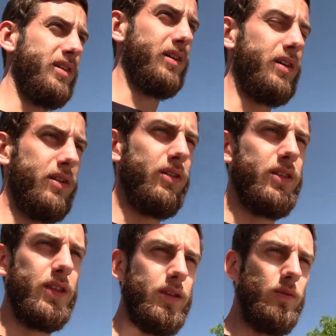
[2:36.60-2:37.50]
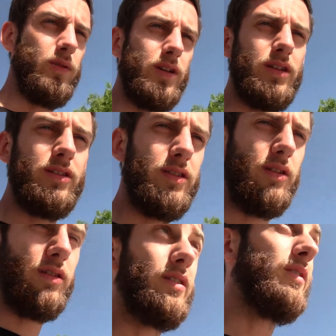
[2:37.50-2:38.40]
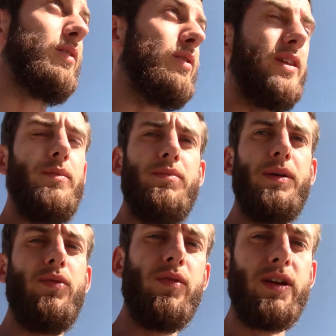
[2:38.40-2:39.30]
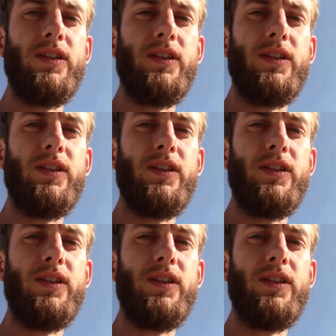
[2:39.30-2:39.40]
Another thing that you want to consider, or that people want to